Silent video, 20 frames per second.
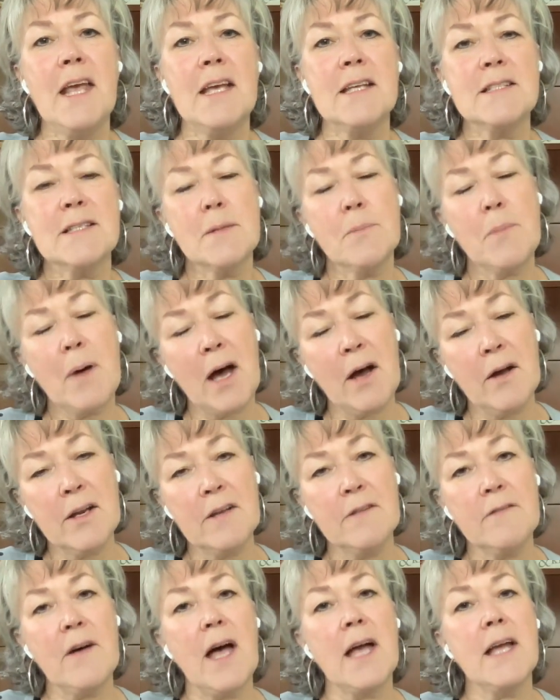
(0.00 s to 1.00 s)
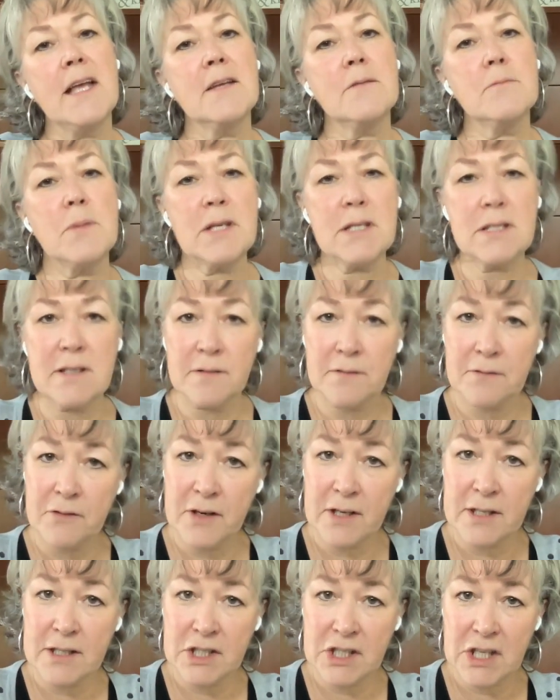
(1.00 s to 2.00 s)
it's about, if I can be
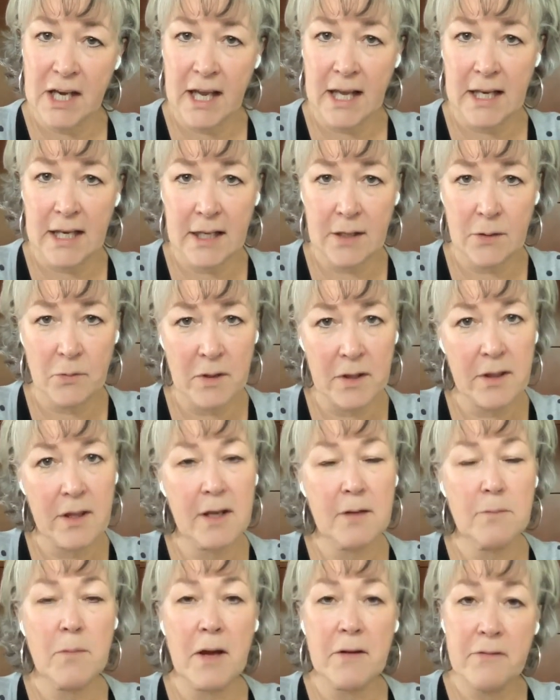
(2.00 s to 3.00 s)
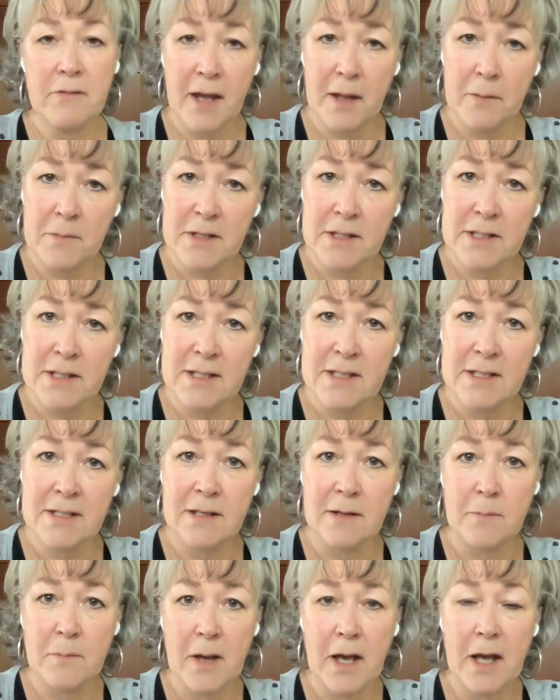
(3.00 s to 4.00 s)
differentiated within my family
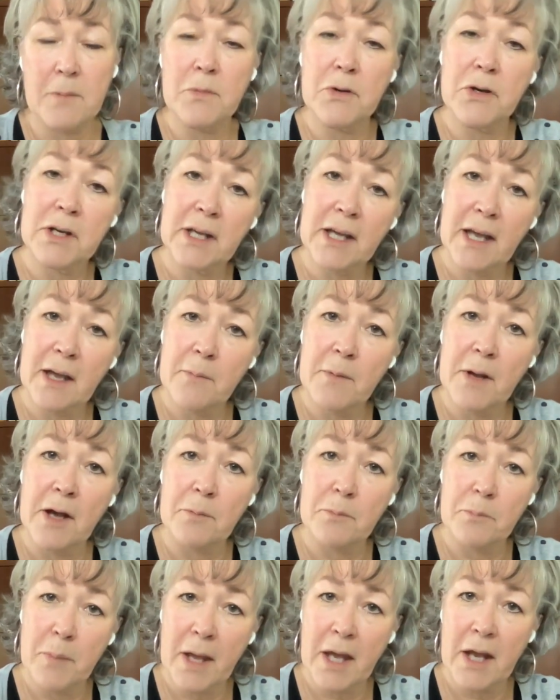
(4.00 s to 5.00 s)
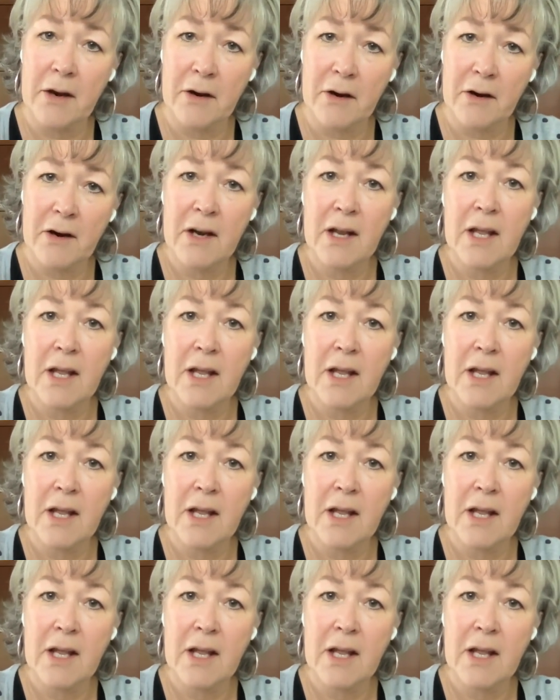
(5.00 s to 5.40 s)
system, I'm going to come out better.